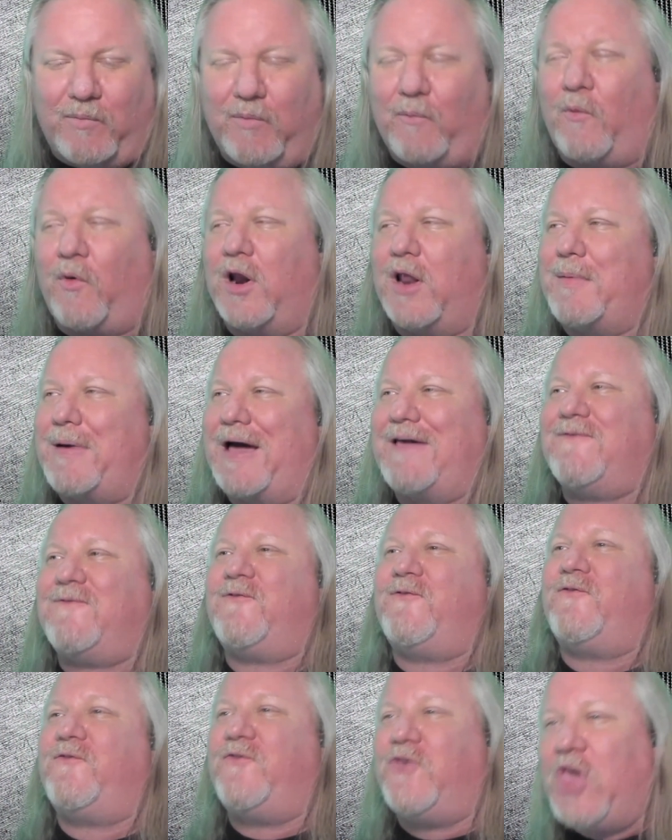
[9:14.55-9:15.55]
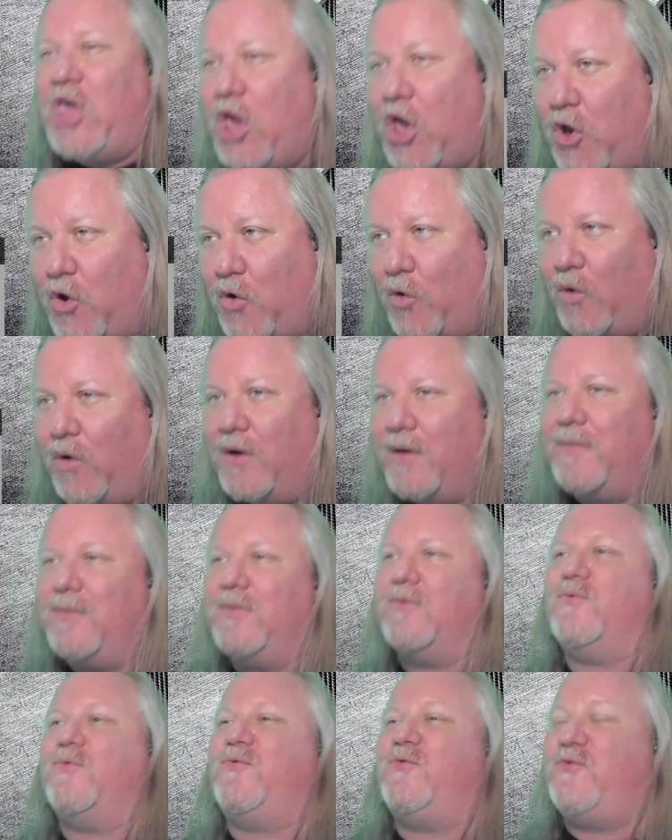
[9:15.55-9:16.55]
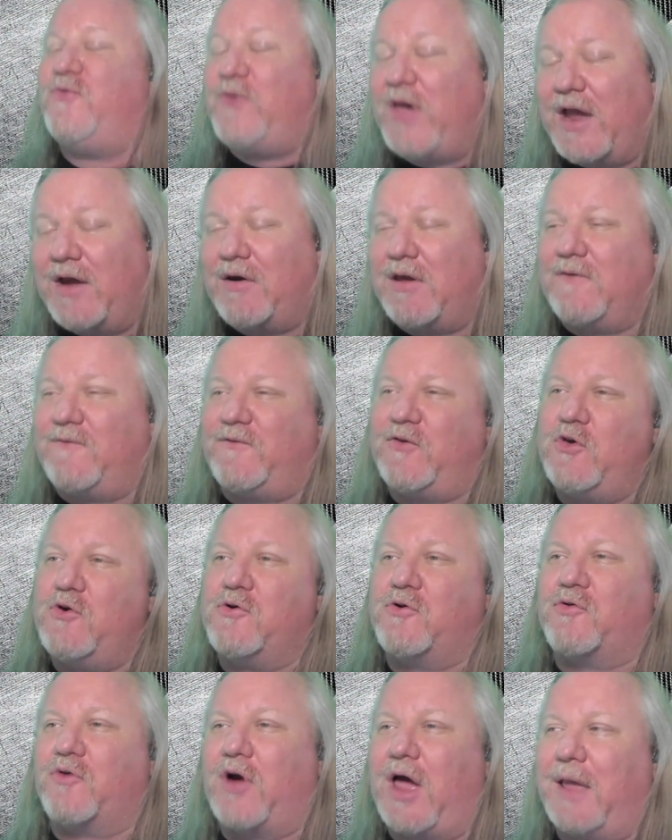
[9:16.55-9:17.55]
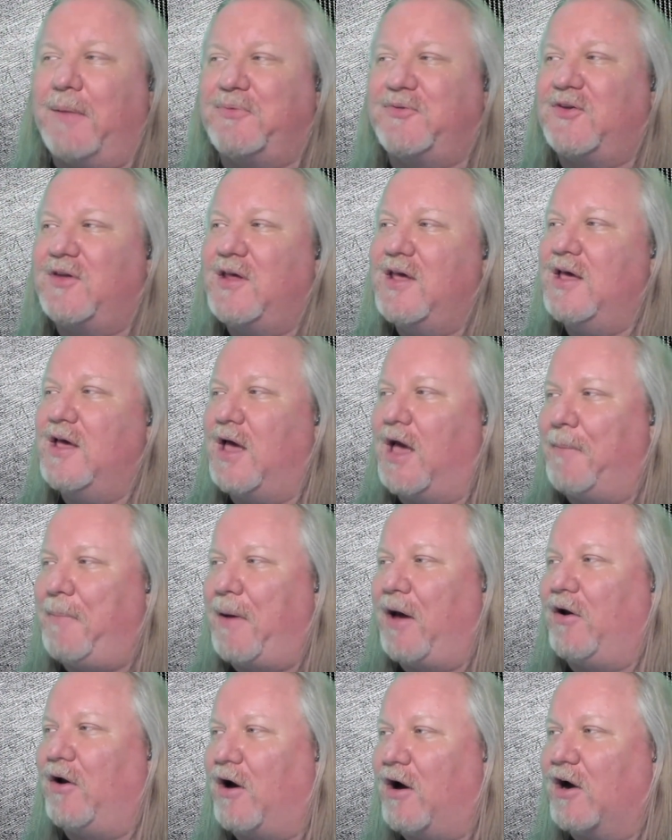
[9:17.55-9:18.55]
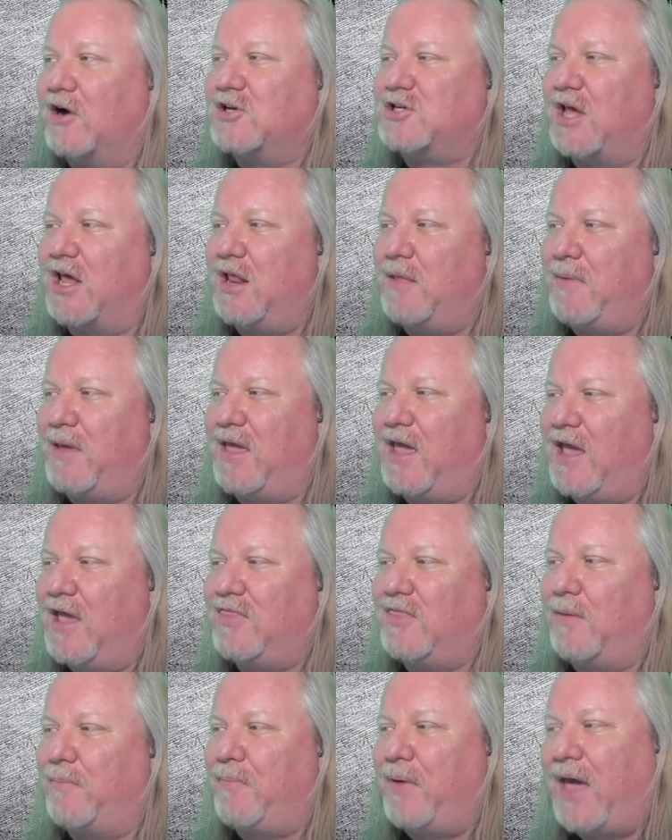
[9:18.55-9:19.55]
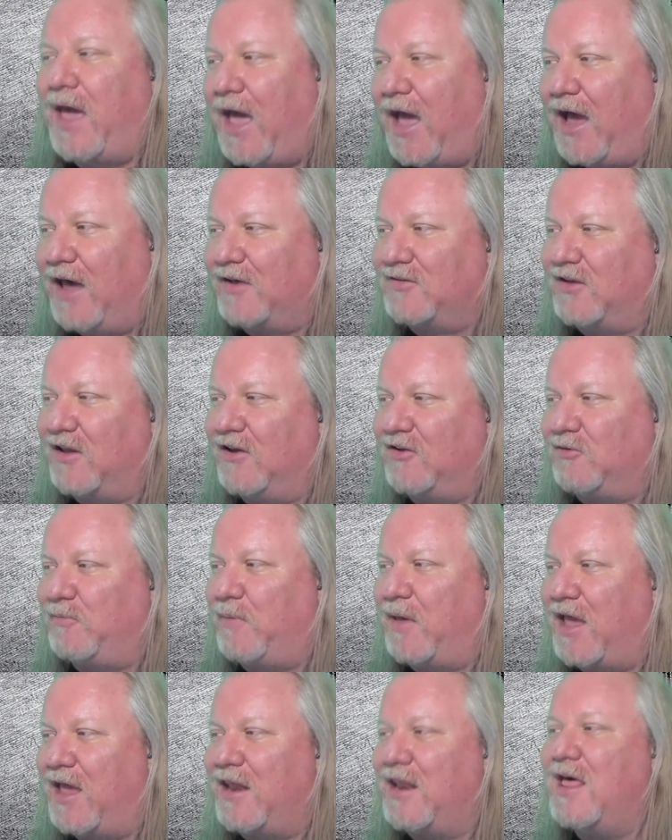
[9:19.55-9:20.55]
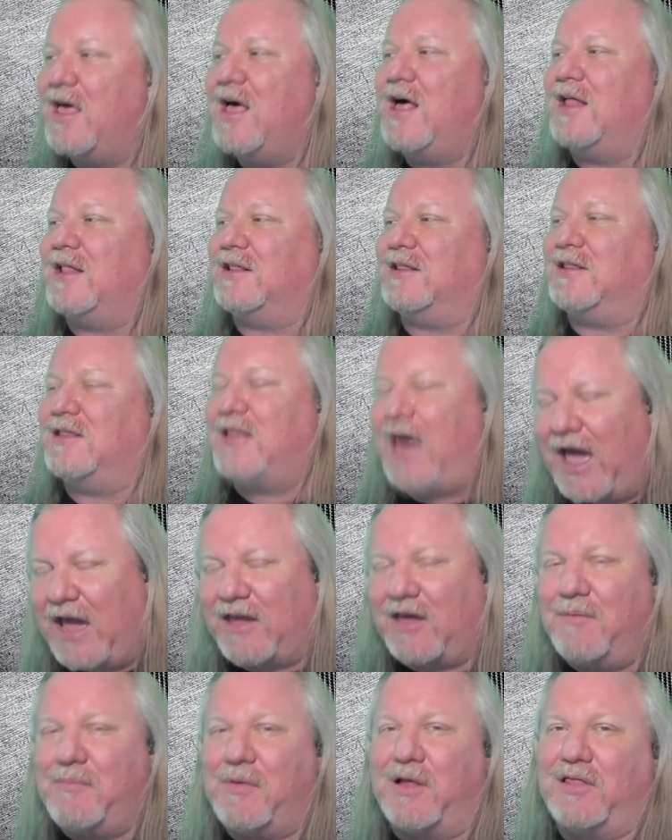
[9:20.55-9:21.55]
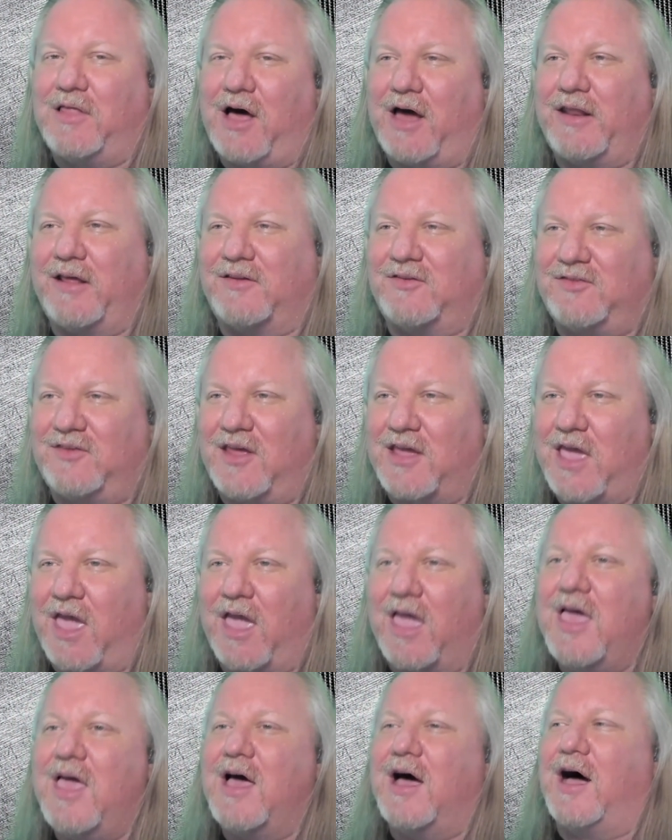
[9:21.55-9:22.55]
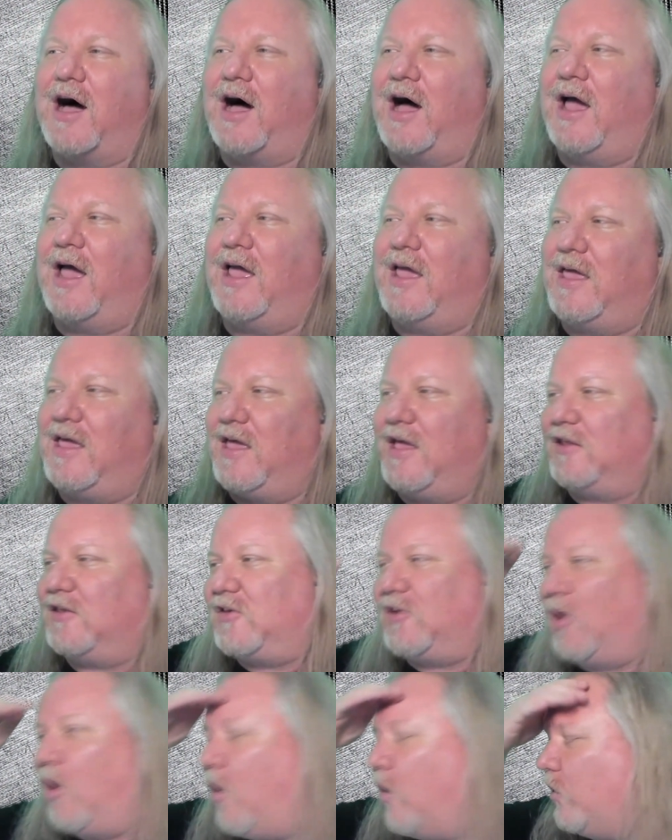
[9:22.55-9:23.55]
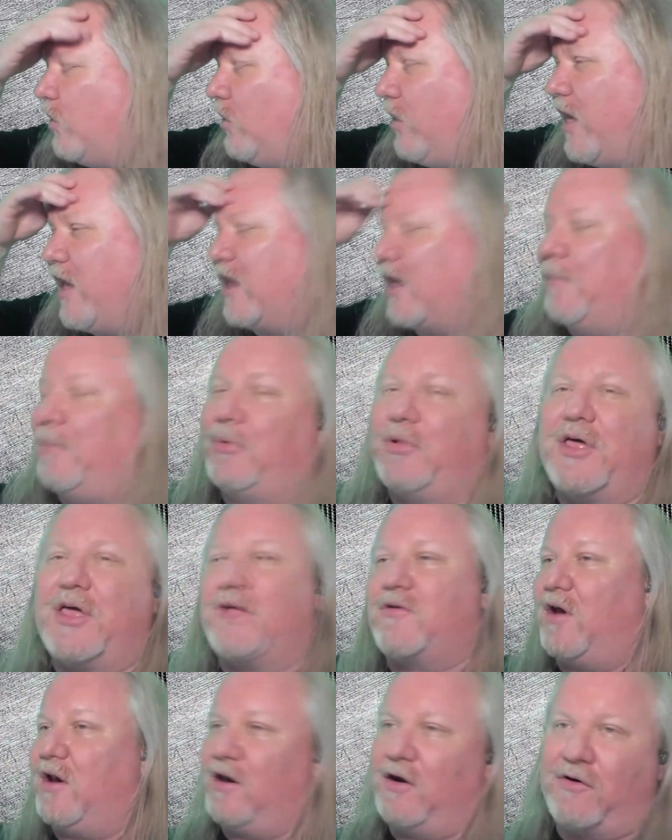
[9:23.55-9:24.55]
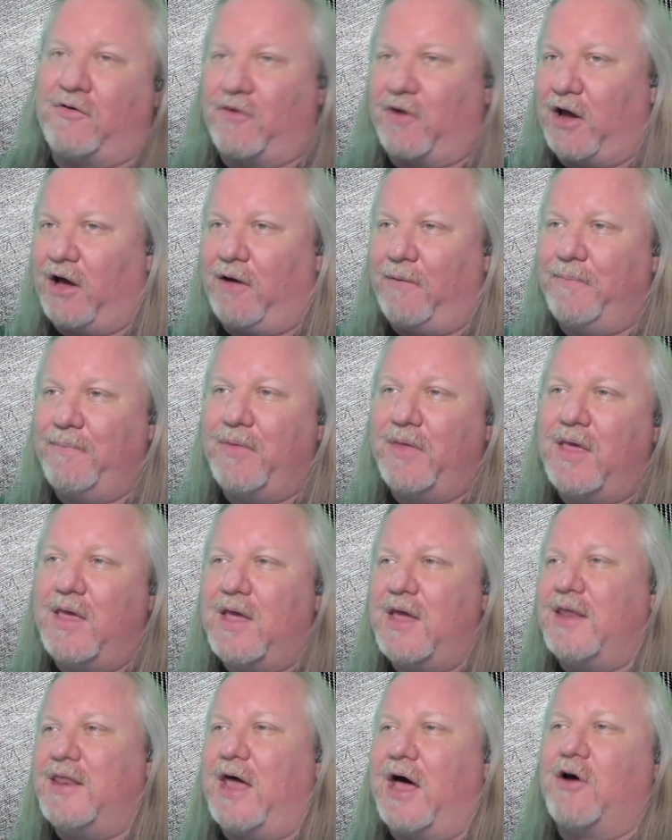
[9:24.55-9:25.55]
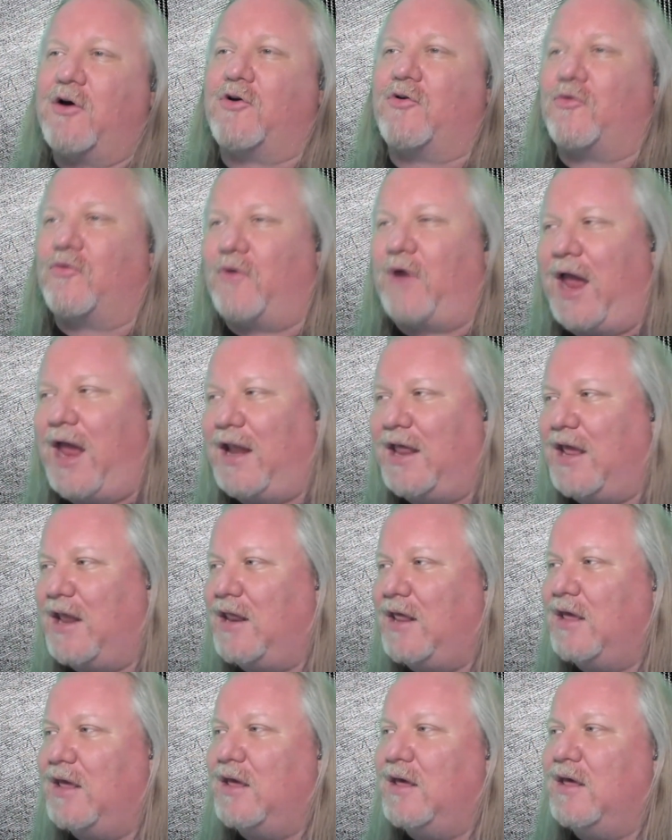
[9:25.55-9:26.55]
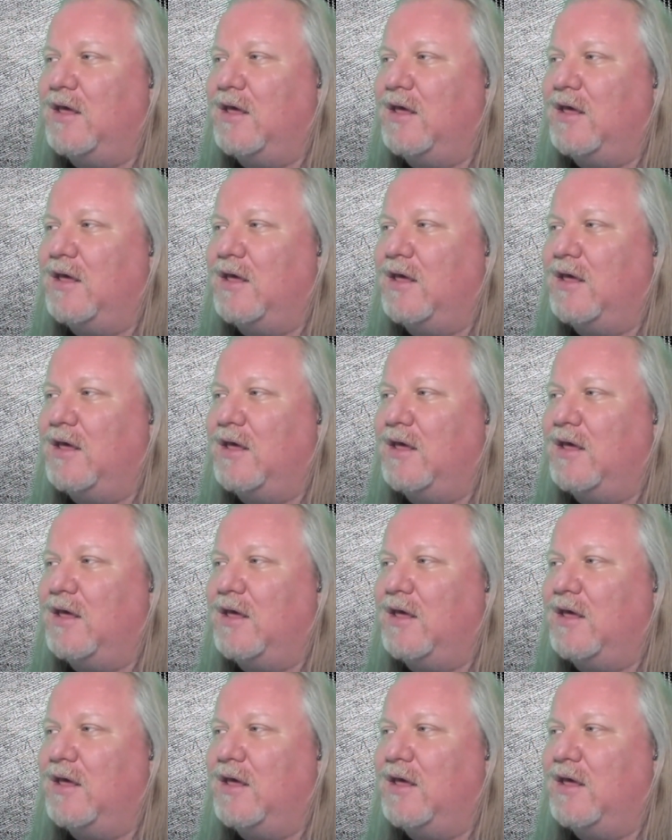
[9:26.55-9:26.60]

one of my few, very few gripes about Arch Enemy in the past has been lack of melodic singing. I total and complete grit and growl. Now, granted,